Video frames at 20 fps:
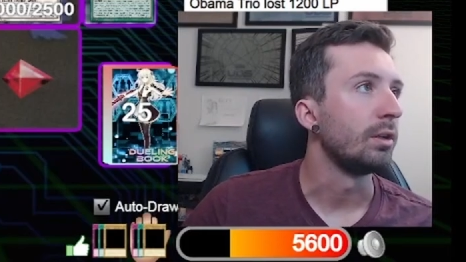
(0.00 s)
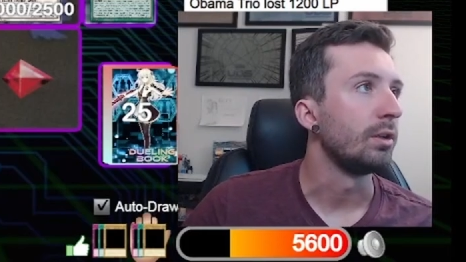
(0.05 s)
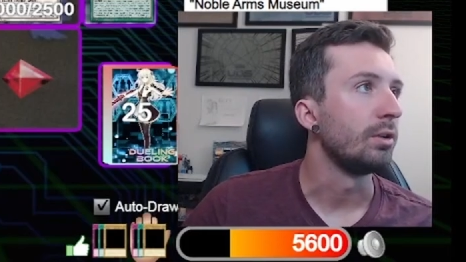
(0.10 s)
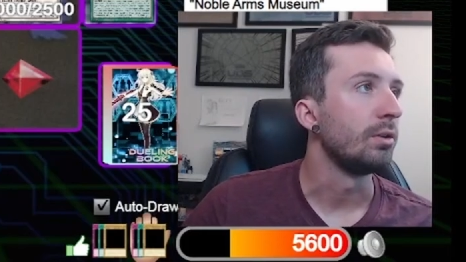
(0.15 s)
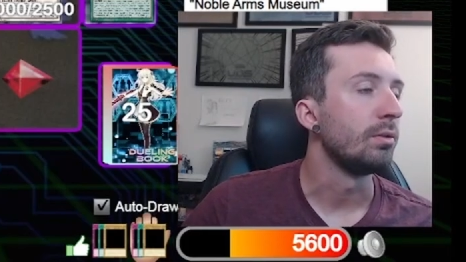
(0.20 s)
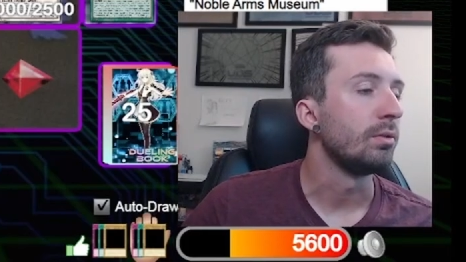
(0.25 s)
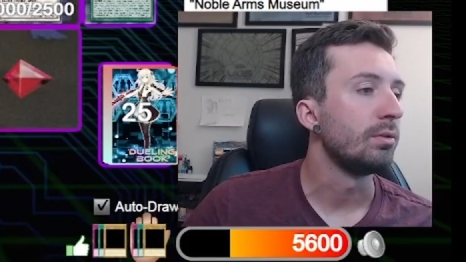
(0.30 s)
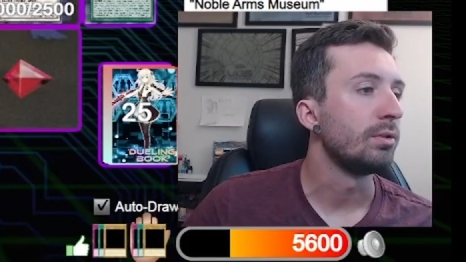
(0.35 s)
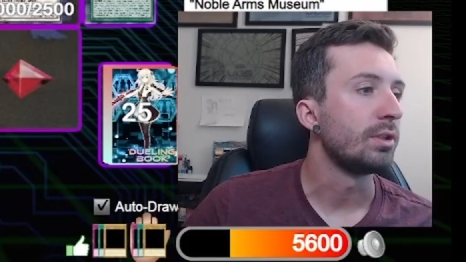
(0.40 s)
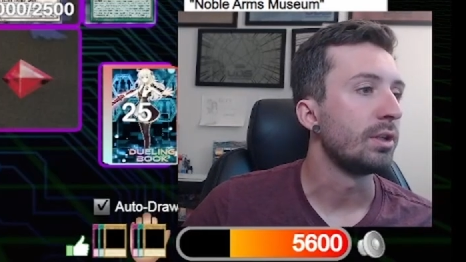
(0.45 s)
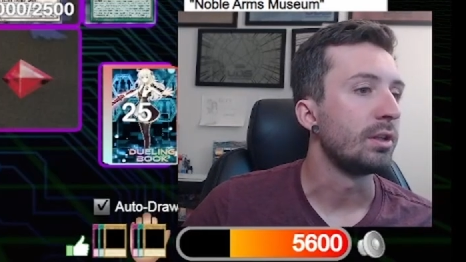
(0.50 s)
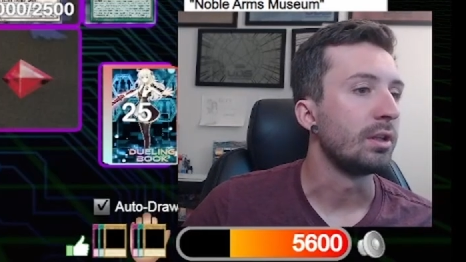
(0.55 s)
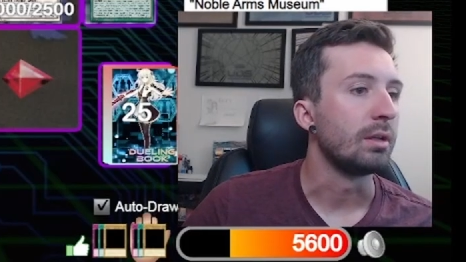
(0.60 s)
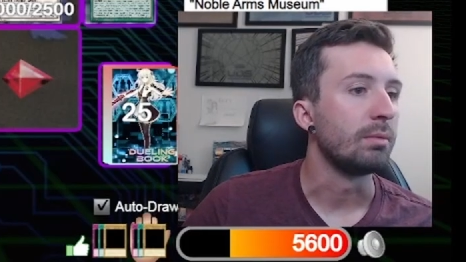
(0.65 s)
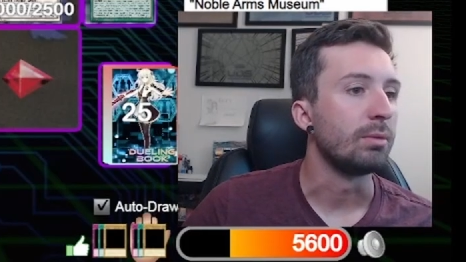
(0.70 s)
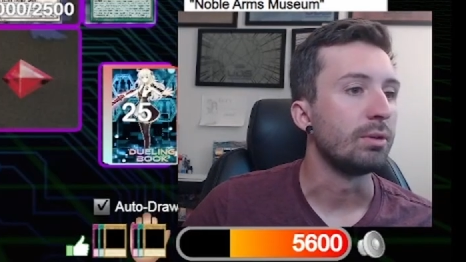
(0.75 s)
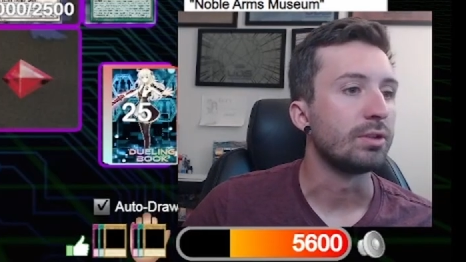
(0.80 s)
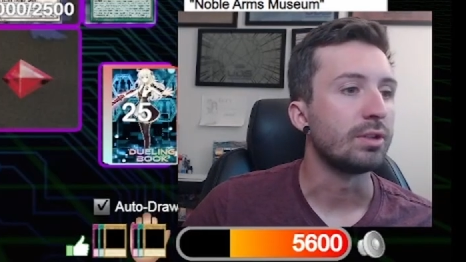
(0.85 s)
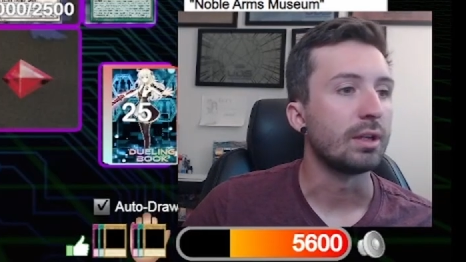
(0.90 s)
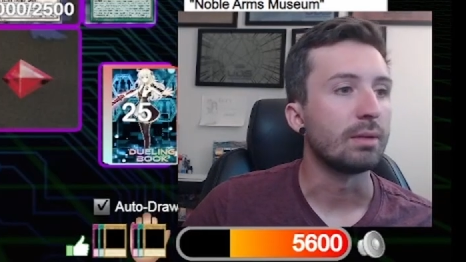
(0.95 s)
use the
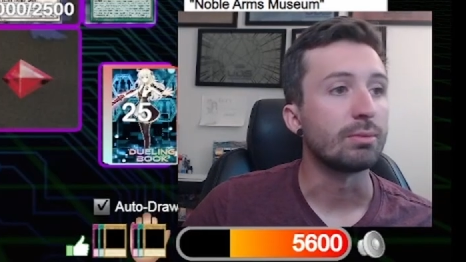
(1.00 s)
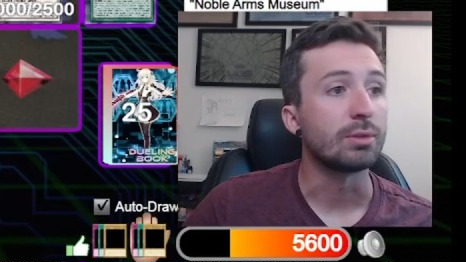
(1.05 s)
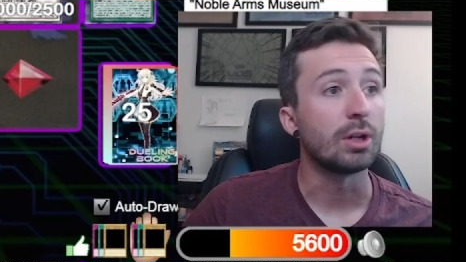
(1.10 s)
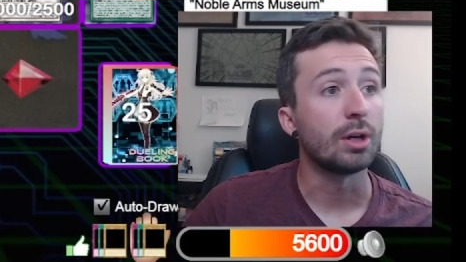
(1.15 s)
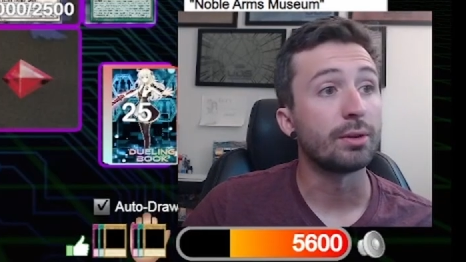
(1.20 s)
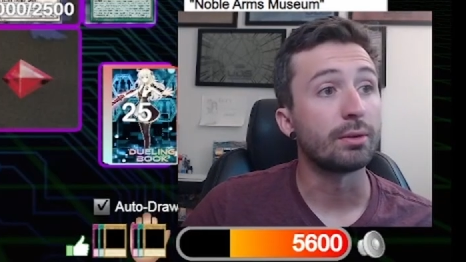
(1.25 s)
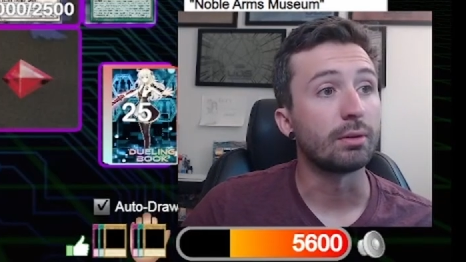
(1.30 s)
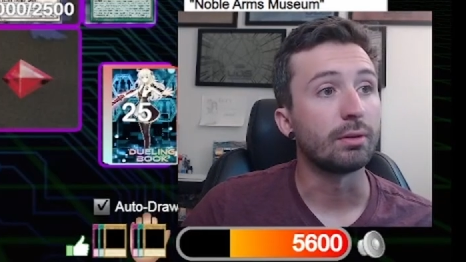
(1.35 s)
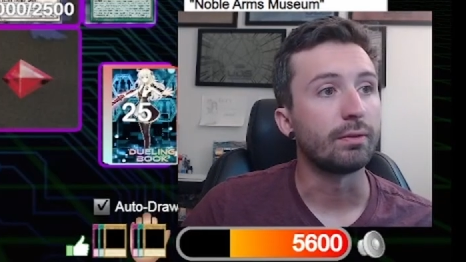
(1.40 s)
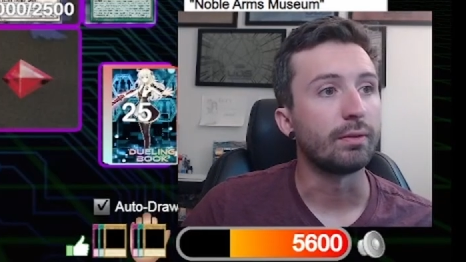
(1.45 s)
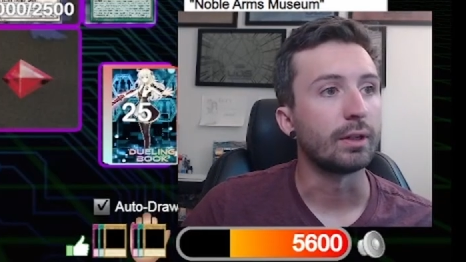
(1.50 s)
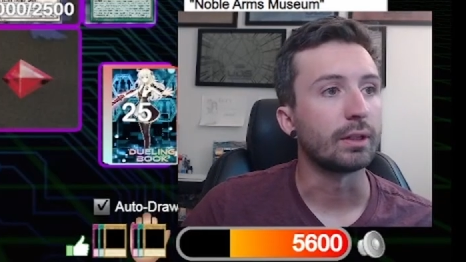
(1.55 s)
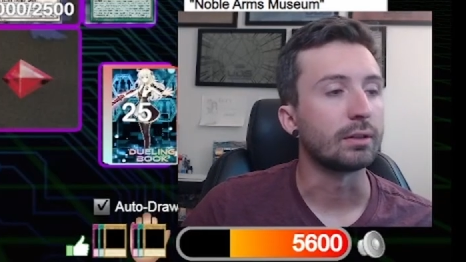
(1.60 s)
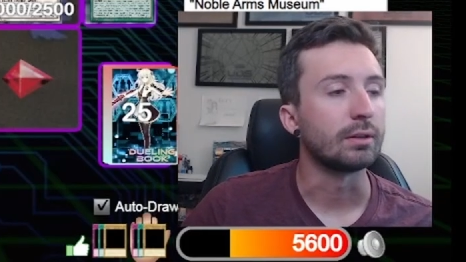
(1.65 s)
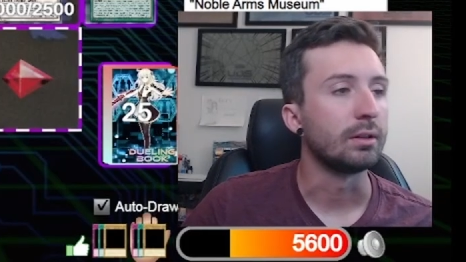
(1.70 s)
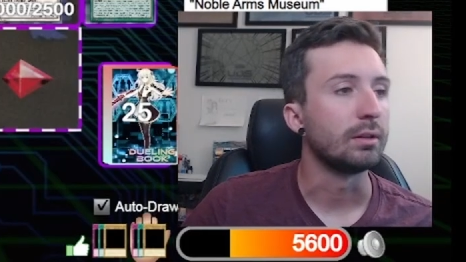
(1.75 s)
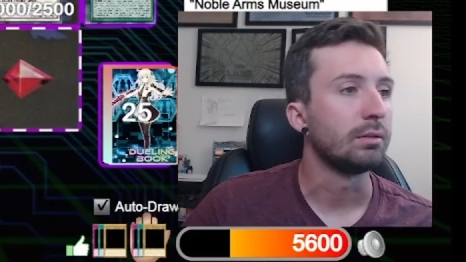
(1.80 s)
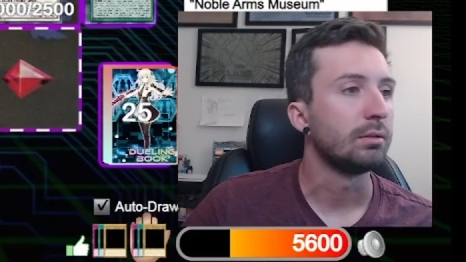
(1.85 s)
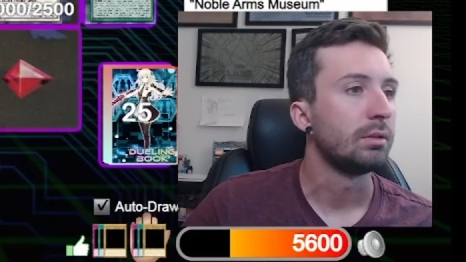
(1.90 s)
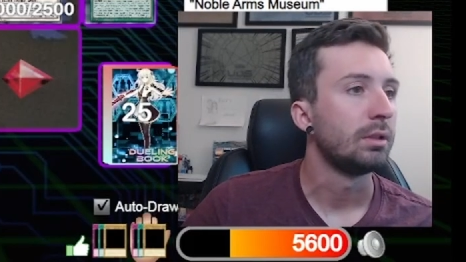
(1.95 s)
museum's other effect
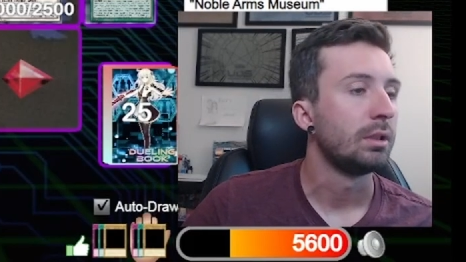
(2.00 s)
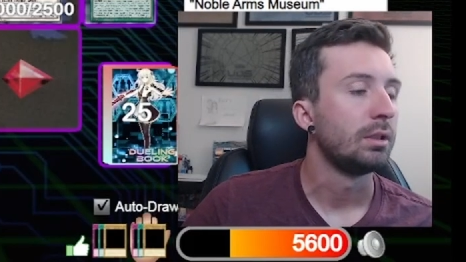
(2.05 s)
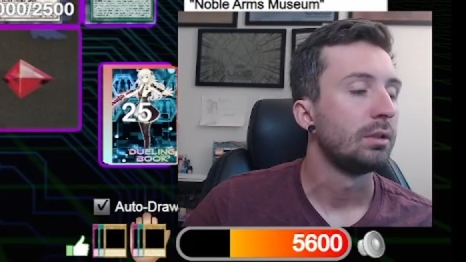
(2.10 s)
now